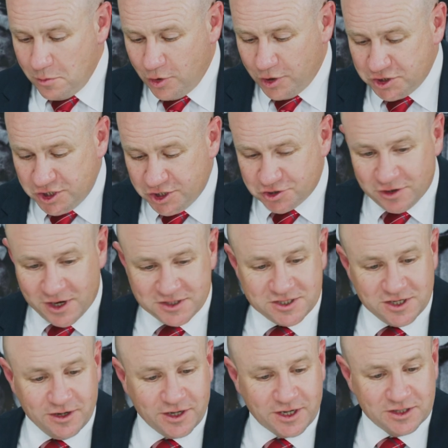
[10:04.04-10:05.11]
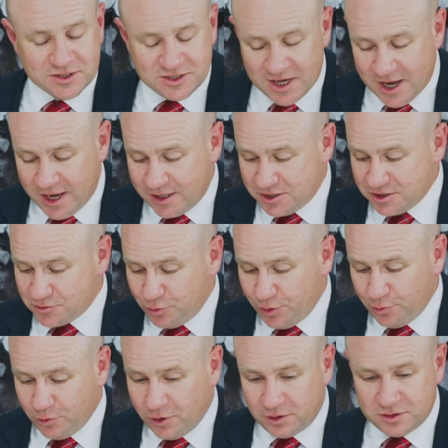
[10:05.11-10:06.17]
mind you, Tracy, I can say just
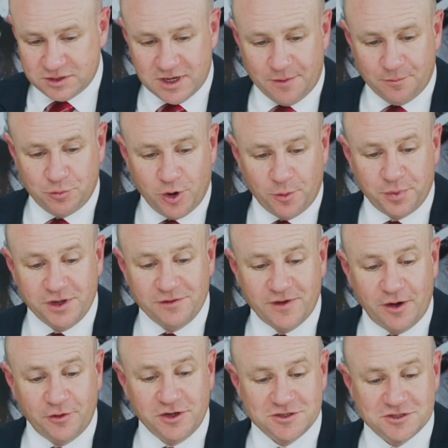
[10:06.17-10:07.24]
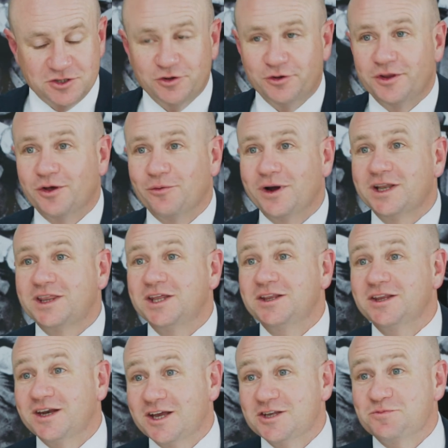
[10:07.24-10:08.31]
with what property values are doing, the one thing
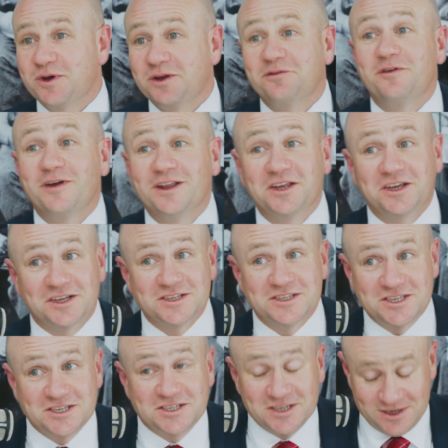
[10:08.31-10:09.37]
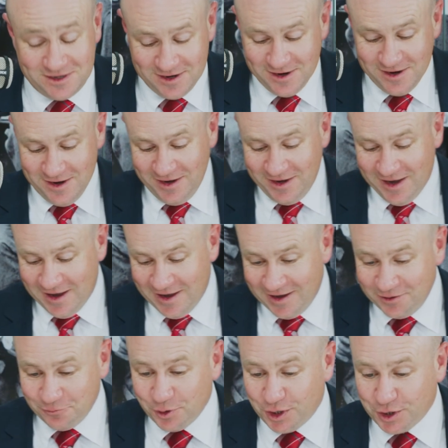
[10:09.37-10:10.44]
that has been fairly consistent
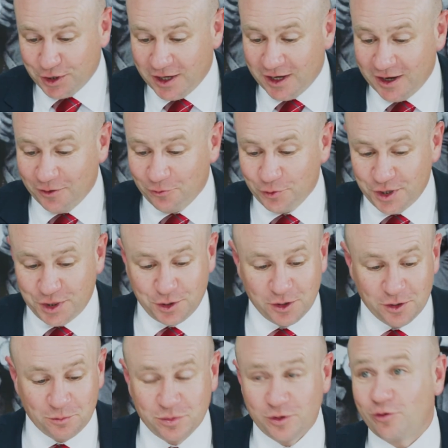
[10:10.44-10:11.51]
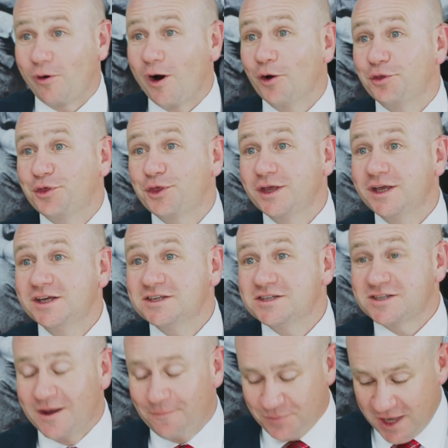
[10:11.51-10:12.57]
with growth is
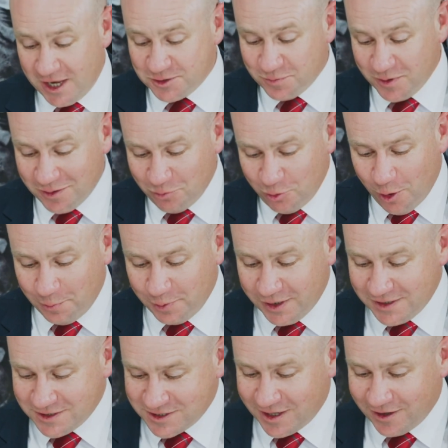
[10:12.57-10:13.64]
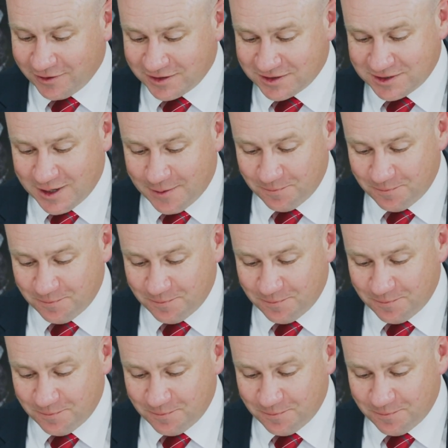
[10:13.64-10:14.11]
has been property. So it's